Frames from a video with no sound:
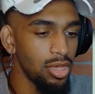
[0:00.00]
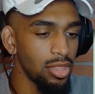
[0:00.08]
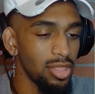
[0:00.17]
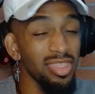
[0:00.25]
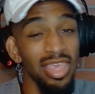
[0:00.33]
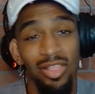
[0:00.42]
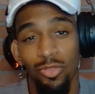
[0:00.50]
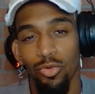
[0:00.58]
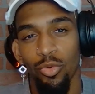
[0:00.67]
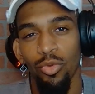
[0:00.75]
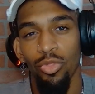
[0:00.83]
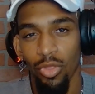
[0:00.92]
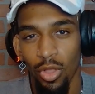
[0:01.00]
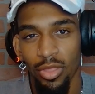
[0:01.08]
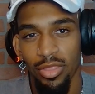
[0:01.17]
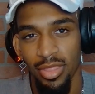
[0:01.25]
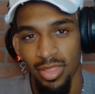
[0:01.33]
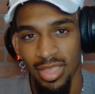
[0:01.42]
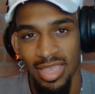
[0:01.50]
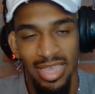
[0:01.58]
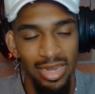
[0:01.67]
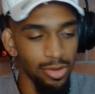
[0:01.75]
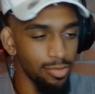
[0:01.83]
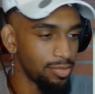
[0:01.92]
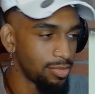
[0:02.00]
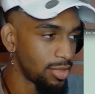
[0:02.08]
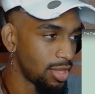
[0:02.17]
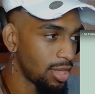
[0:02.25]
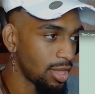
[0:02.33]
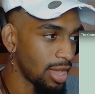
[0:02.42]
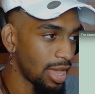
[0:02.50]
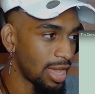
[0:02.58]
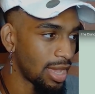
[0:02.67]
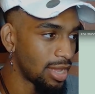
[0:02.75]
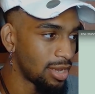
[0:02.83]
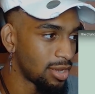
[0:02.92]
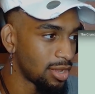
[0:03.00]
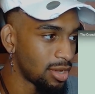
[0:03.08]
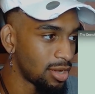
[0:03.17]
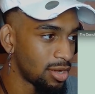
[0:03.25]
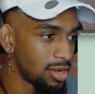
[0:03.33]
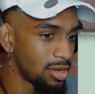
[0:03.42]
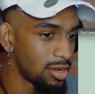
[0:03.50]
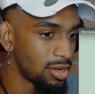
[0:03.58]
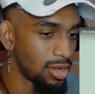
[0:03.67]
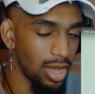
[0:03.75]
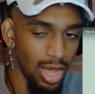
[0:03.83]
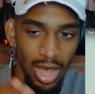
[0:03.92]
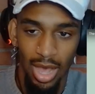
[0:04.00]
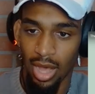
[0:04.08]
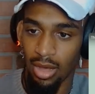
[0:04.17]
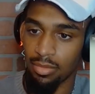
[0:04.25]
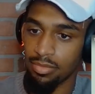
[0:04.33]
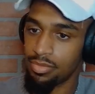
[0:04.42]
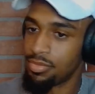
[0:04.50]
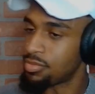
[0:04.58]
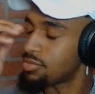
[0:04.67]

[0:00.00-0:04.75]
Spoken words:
Lunar was lost as the kingdom, and I'm